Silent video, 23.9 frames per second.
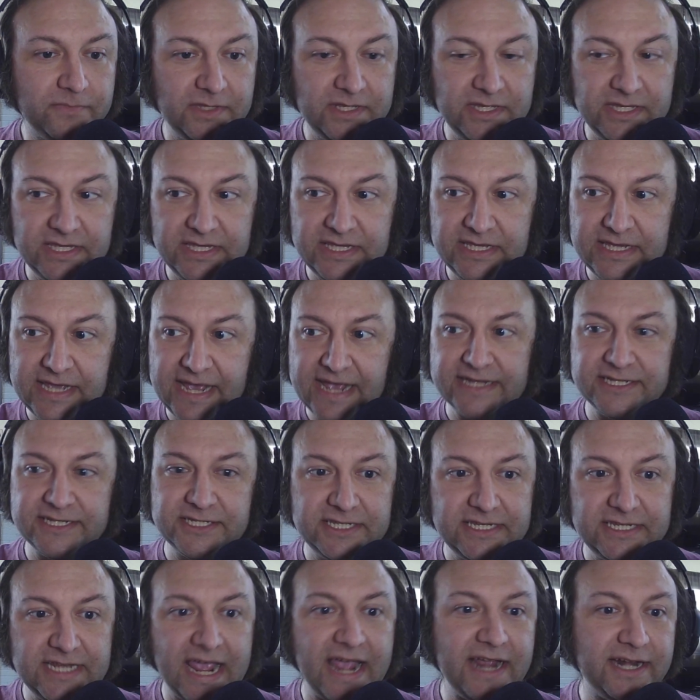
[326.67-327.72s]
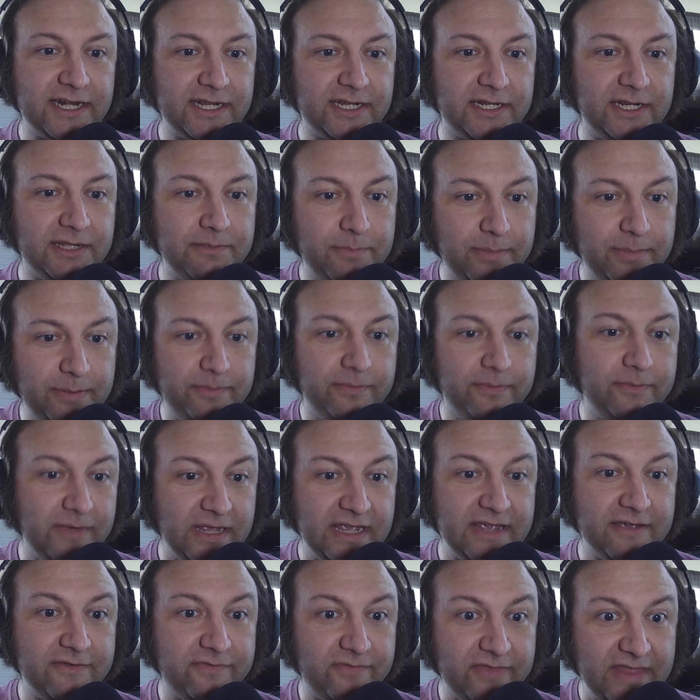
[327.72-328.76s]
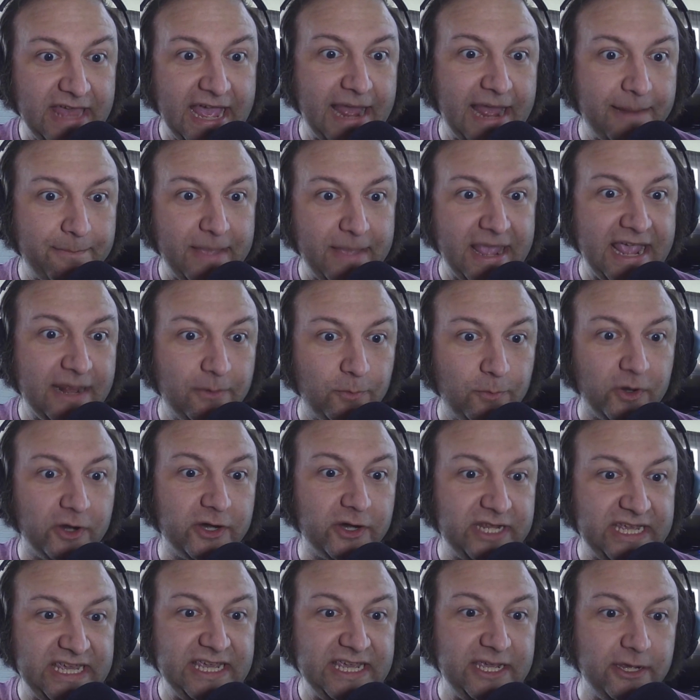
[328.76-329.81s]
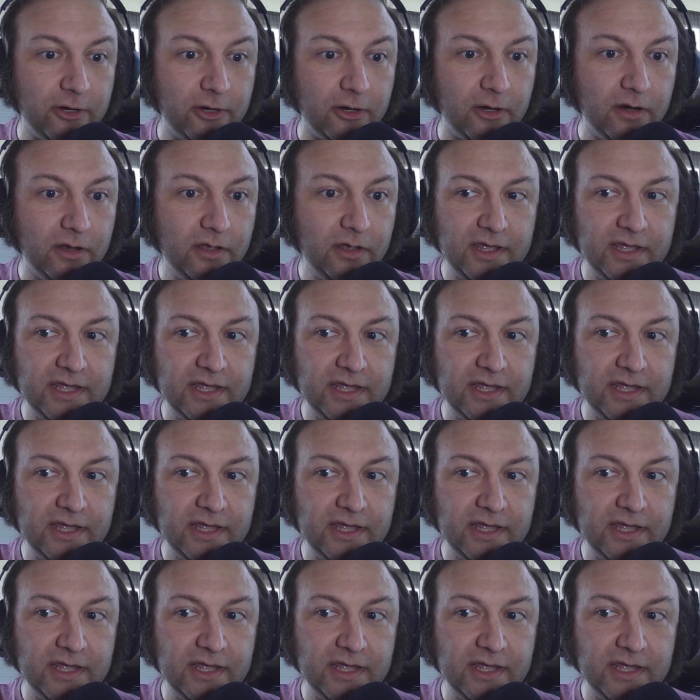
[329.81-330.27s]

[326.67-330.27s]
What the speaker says: Yes, technically, if that man weren't here,